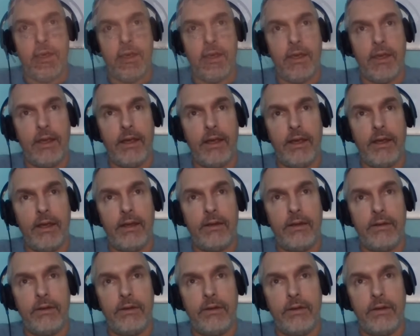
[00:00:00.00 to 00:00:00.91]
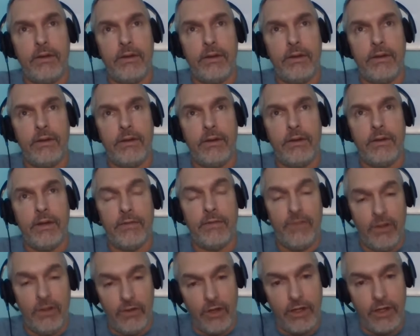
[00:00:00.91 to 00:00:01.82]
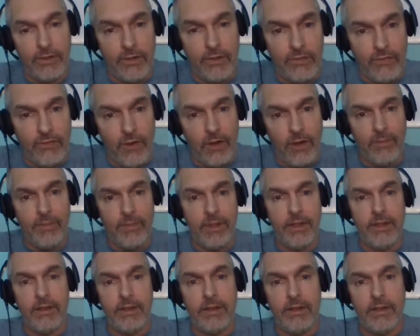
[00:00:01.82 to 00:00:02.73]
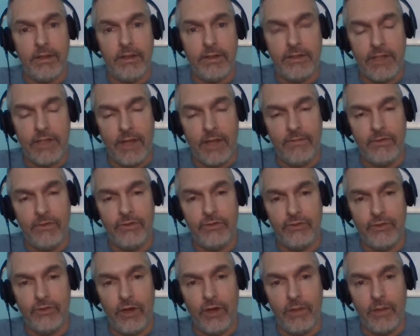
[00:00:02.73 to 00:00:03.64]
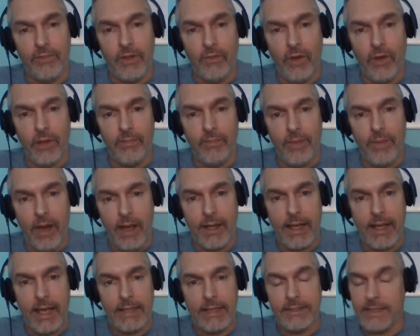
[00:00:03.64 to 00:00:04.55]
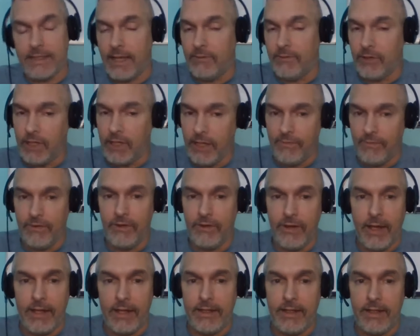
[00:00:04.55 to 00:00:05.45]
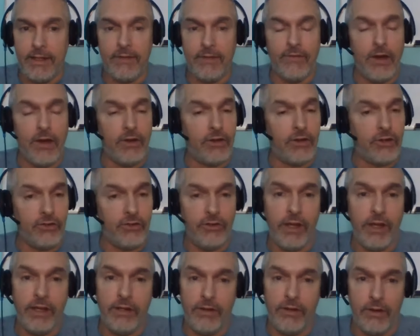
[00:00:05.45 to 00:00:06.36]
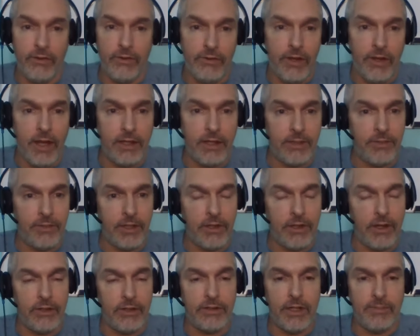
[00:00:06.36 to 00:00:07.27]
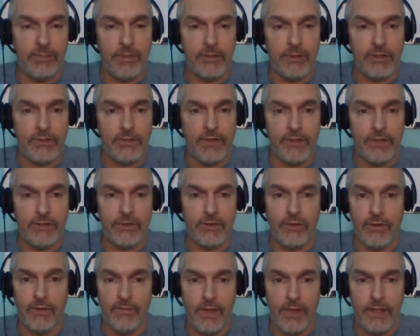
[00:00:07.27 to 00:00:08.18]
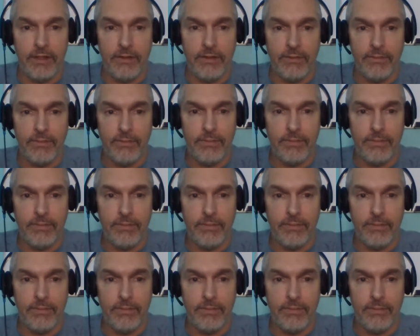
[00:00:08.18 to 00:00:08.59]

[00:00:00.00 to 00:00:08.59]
And if you look at the twelve B seven through twelve B one podcast, that will give you an idea of how to create your own document contract postal vessel court venue.